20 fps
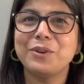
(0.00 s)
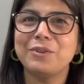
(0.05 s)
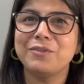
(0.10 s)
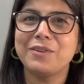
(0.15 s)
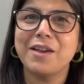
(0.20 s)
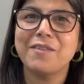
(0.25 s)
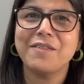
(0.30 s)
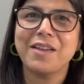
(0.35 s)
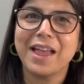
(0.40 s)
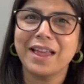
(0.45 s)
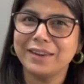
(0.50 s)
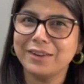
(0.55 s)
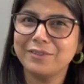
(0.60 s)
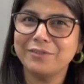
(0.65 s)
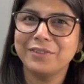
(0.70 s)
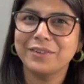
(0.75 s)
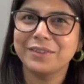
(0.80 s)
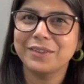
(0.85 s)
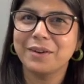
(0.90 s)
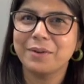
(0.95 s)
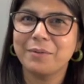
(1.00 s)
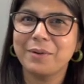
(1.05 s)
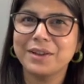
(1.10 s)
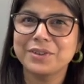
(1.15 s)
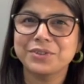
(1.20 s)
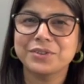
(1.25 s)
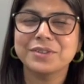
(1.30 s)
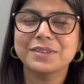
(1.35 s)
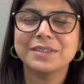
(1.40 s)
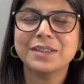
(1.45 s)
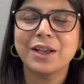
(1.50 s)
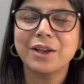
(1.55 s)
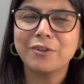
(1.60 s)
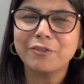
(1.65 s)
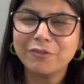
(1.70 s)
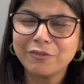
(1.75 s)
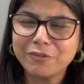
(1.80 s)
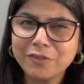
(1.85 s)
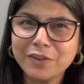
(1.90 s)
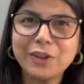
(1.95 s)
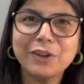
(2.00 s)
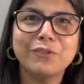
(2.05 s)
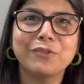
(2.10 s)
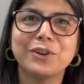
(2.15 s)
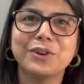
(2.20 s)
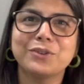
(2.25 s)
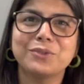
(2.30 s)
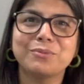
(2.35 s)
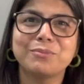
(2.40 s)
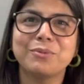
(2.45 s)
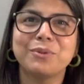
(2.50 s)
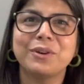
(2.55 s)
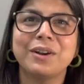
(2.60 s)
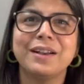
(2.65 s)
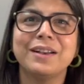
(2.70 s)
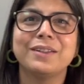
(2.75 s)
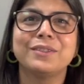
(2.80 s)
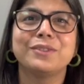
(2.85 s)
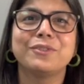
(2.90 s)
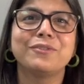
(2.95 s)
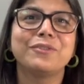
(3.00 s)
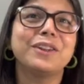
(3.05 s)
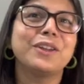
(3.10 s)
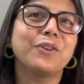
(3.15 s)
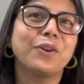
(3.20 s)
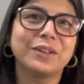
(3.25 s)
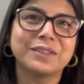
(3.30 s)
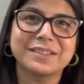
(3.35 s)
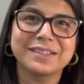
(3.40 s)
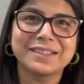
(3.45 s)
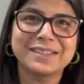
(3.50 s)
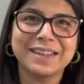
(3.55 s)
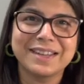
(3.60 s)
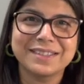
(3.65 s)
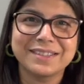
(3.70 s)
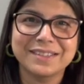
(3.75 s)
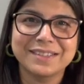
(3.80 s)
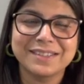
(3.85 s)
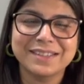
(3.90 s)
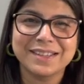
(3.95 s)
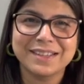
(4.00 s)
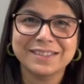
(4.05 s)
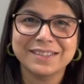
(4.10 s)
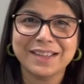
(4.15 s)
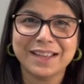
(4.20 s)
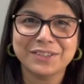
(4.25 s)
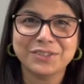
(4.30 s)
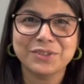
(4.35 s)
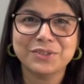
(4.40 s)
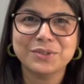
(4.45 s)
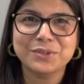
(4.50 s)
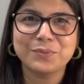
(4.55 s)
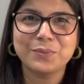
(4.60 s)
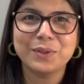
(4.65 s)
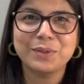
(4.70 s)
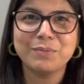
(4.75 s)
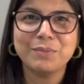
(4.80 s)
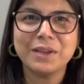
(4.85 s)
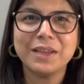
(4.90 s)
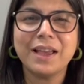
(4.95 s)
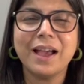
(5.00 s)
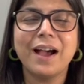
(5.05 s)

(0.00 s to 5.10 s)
If you have any further questions, feel free to book the free consultations sessions with me.